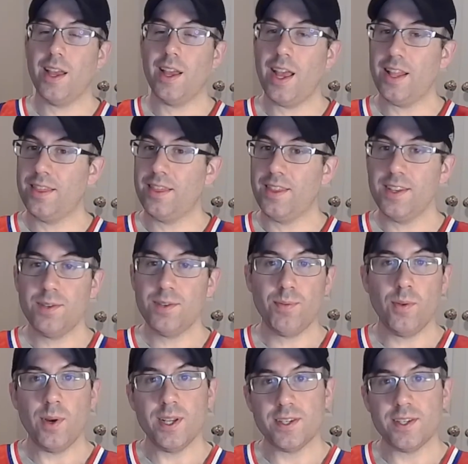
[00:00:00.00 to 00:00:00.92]
At this
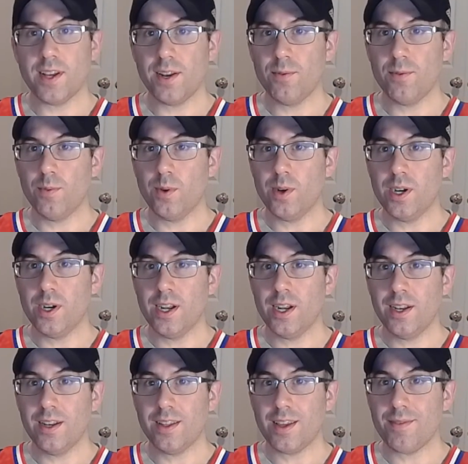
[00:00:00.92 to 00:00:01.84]
point, study
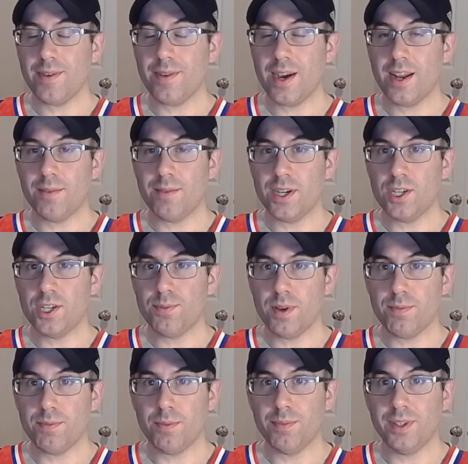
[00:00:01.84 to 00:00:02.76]
1, they find a bunch of
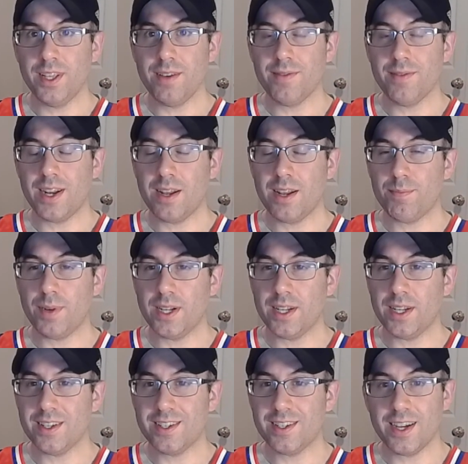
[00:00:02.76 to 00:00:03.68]
people believe in it, but
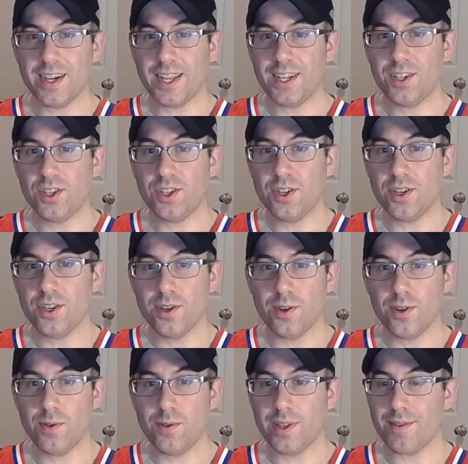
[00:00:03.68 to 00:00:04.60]
in study
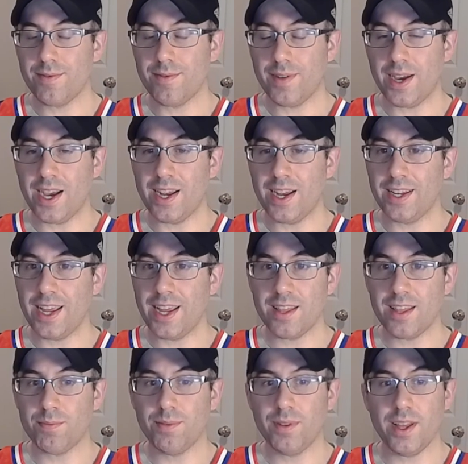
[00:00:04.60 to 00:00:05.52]
2, they find, yeah,
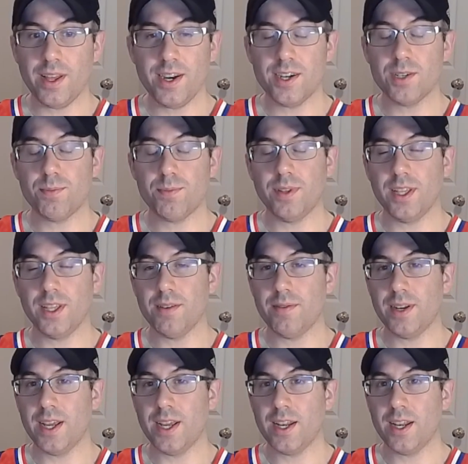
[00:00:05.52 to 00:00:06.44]
the players believe
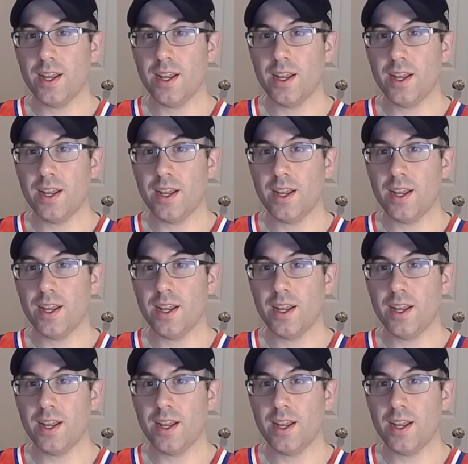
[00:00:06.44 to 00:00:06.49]
in it,